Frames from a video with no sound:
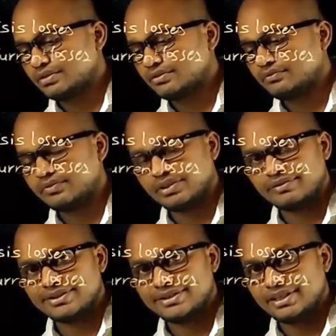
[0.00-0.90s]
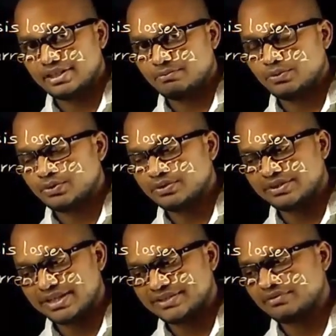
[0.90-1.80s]
frequency input to the
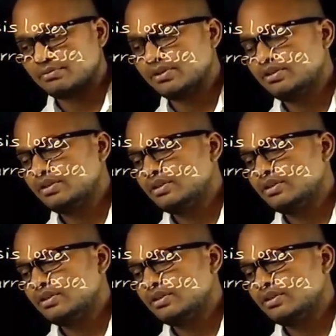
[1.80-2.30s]
transformer.